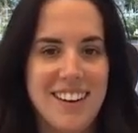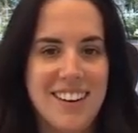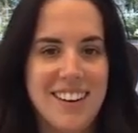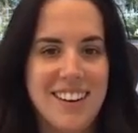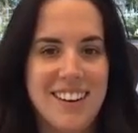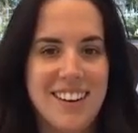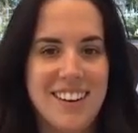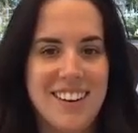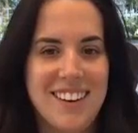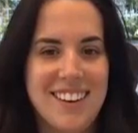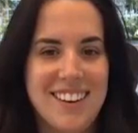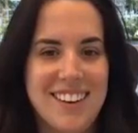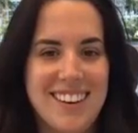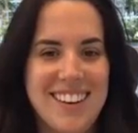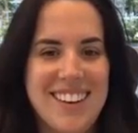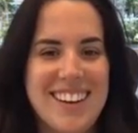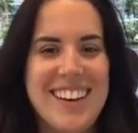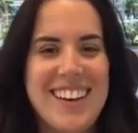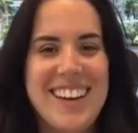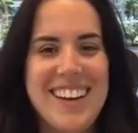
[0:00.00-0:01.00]

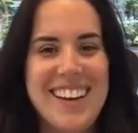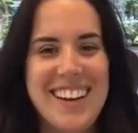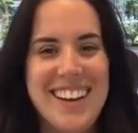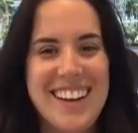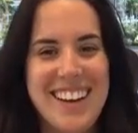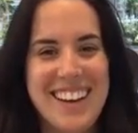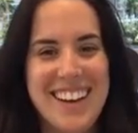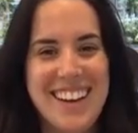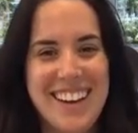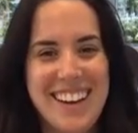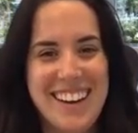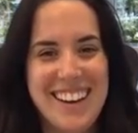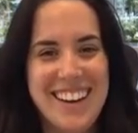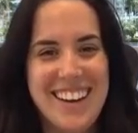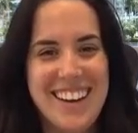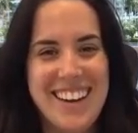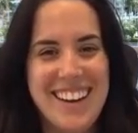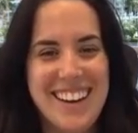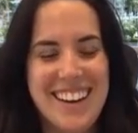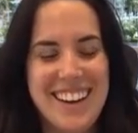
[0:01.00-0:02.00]

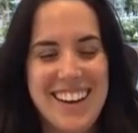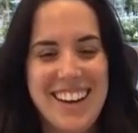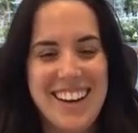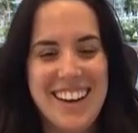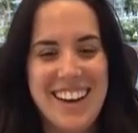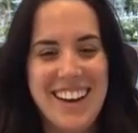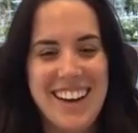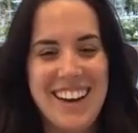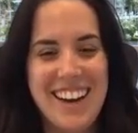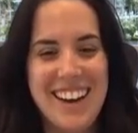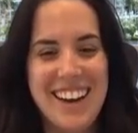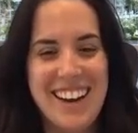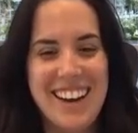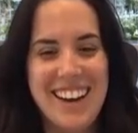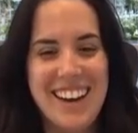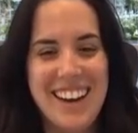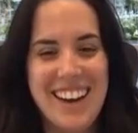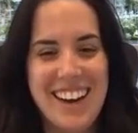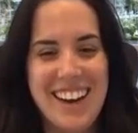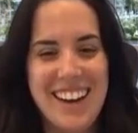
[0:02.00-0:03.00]

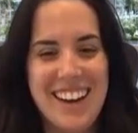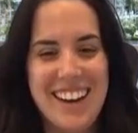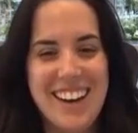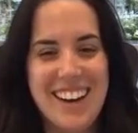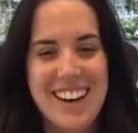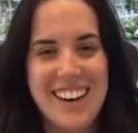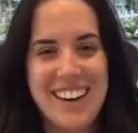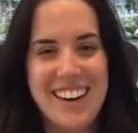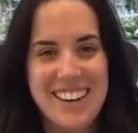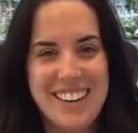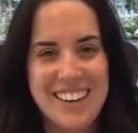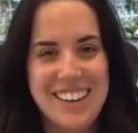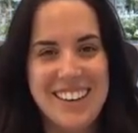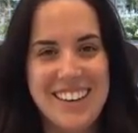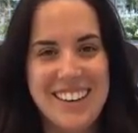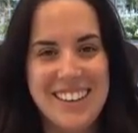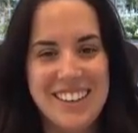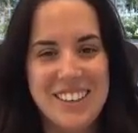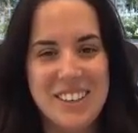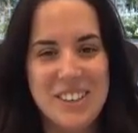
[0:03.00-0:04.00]

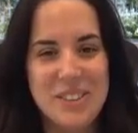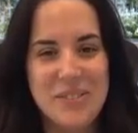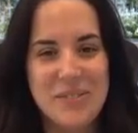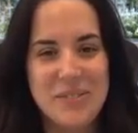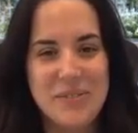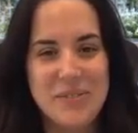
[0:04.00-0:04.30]
The person shown says nothing.